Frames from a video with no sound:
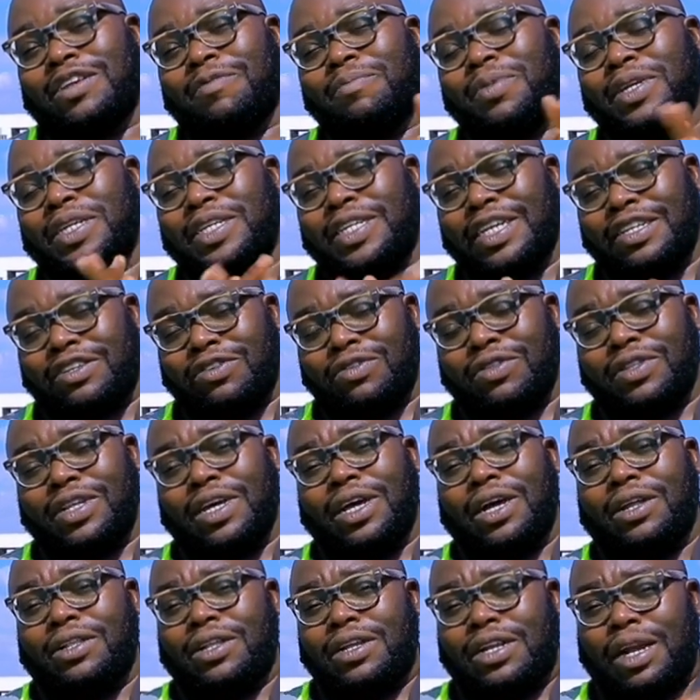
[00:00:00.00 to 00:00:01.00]
have been tested on
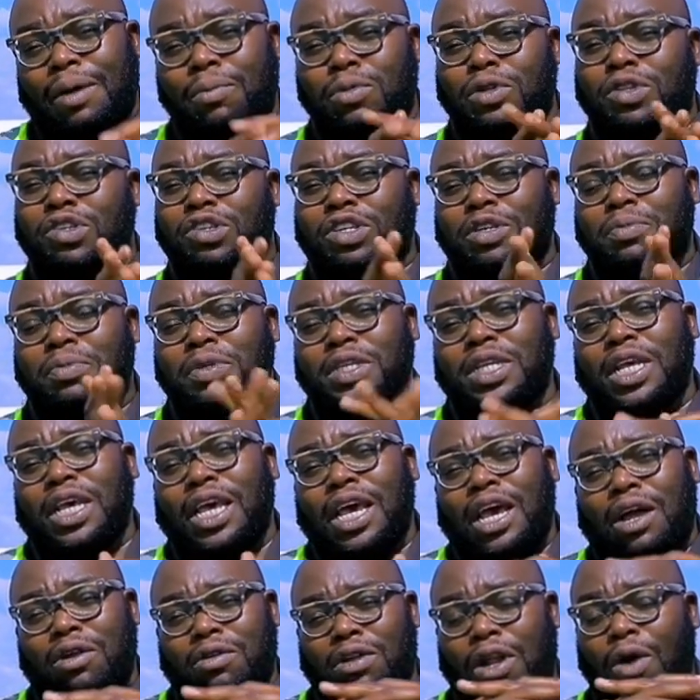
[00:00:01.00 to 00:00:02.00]
the, on the rumble strips
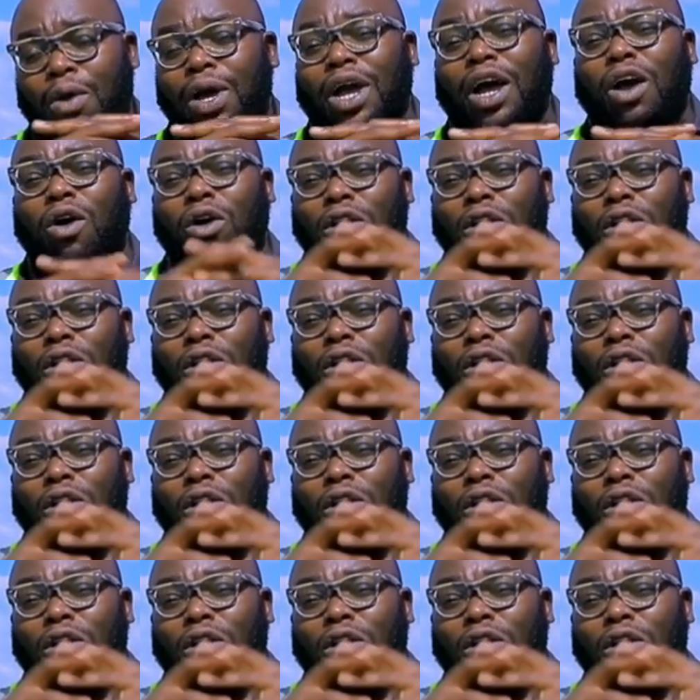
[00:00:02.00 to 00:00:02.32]
and now we can